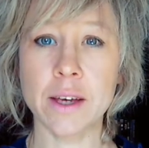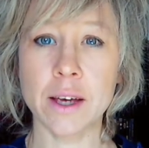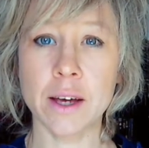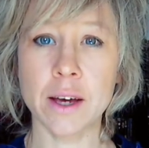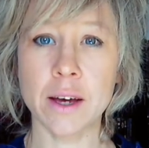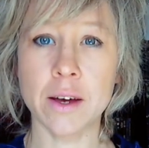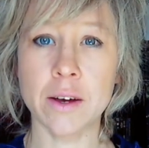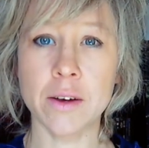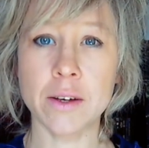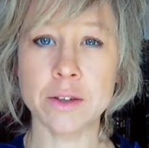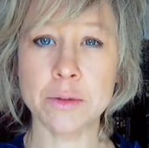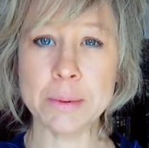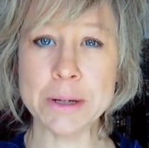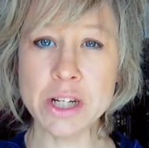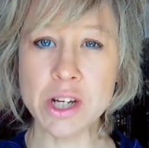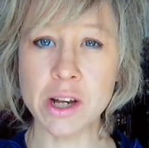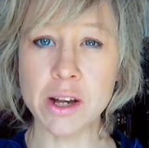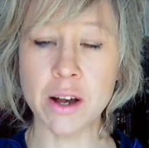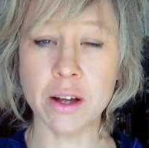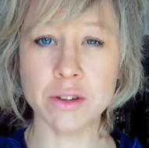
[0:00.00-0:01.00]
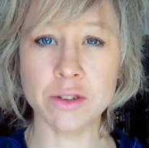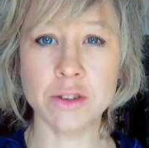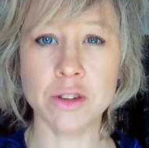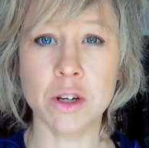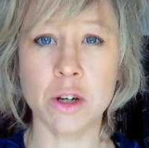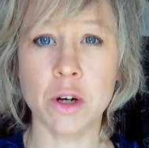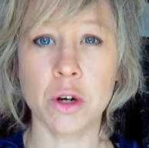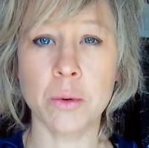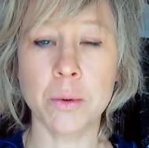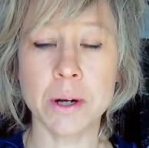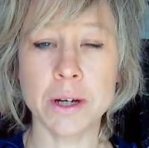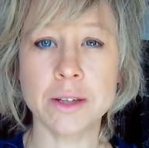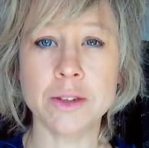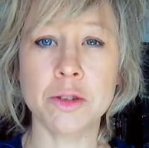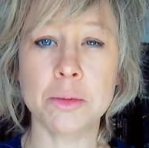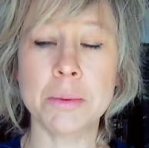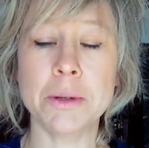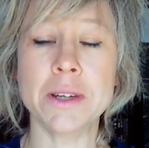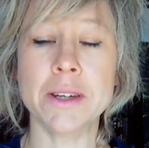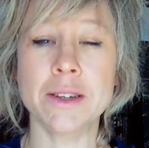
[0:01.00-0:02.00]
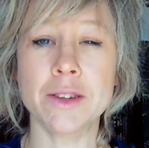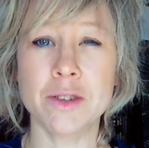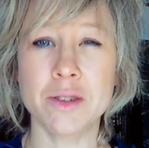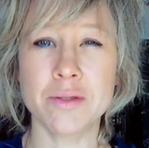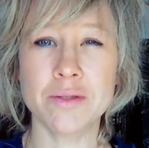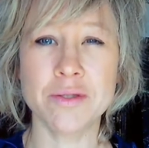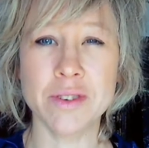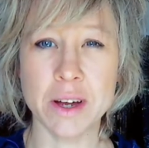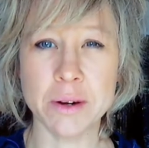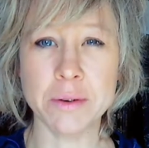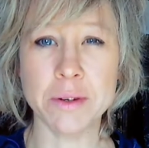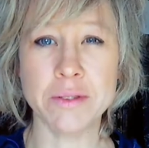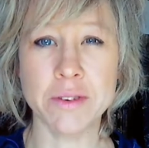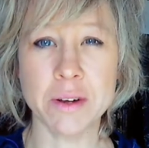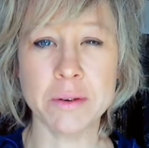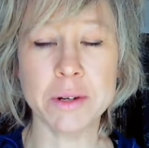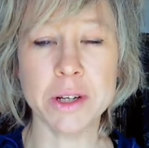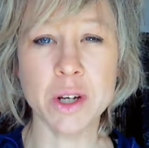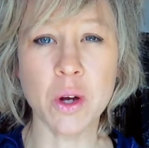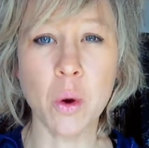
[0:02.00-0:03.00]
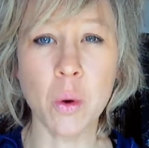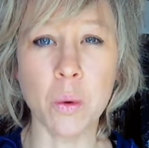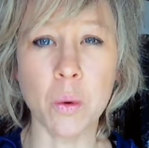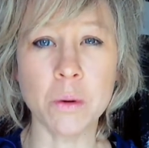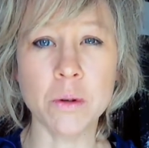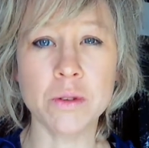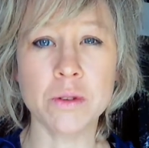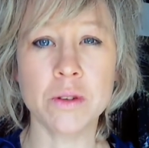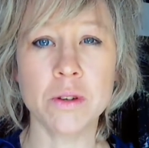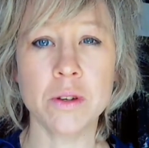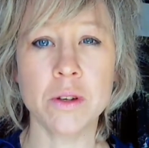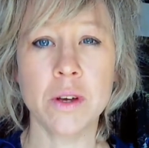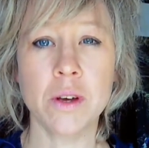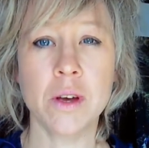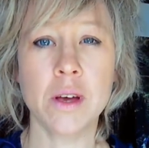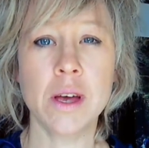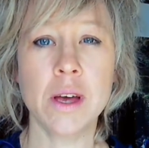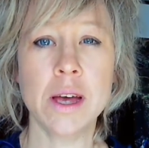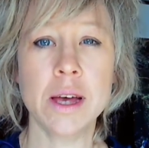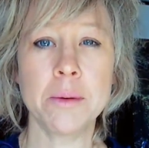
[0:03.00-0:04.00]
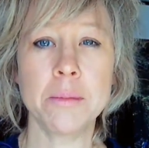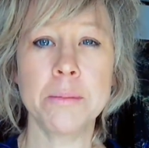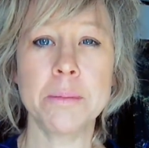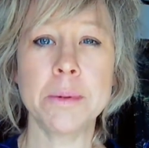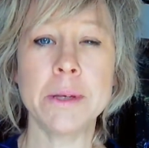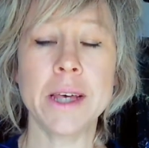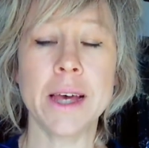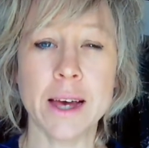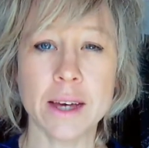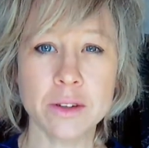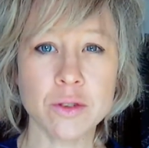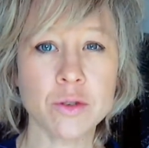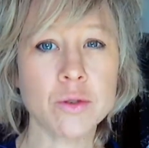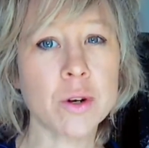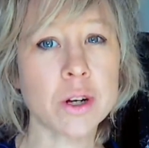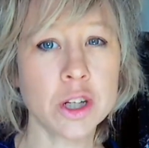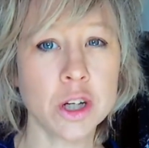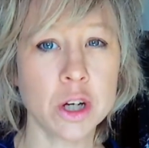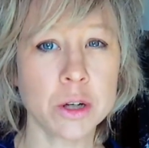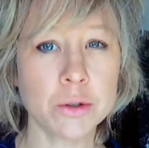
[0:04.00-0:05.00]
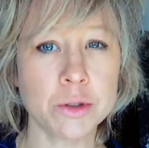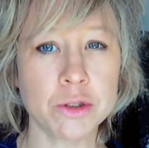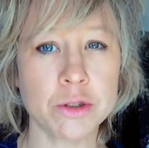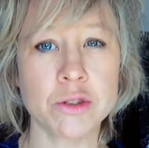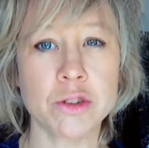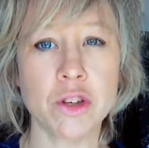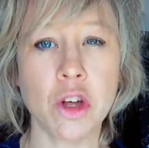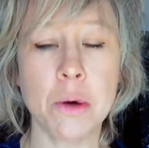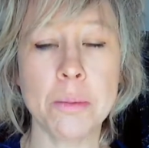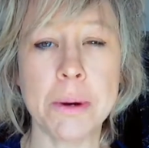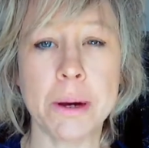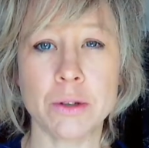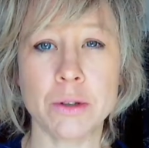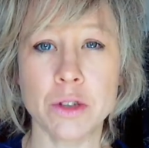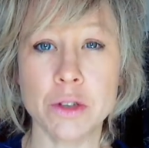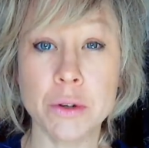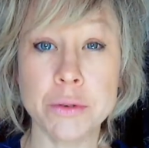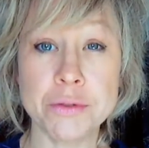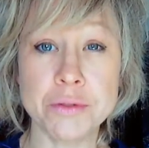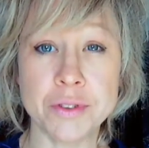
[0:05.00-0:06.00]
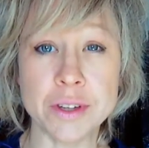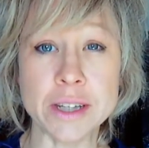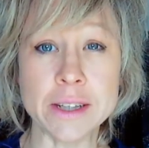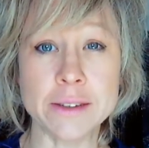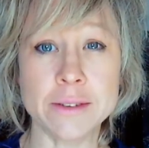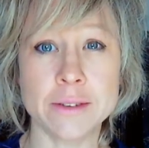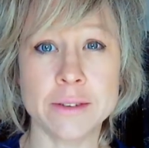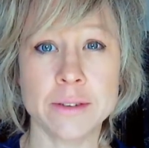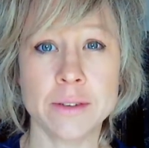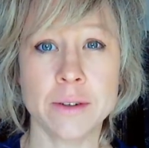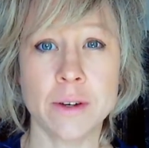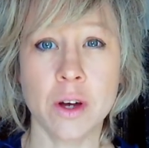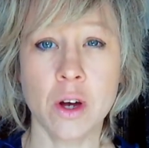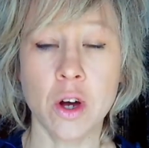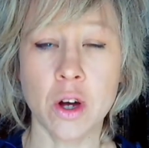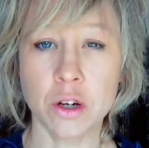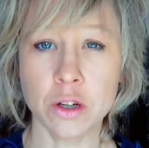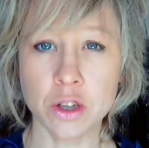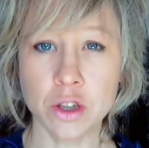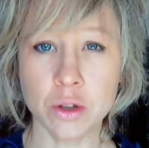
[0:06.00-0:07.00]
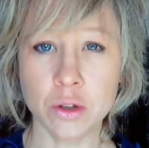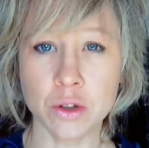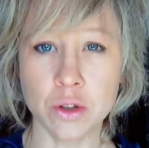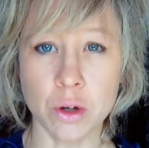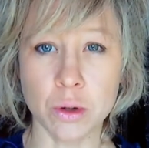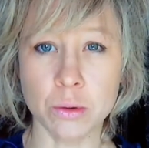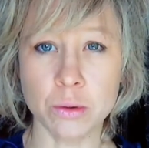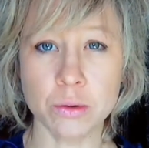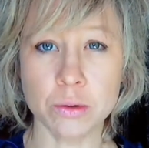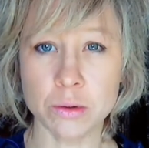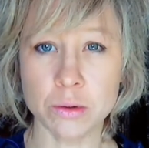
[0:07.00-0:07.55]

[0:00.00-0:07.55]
especially last year where it's been very, very cold, be extra cautious about your feet, your nose,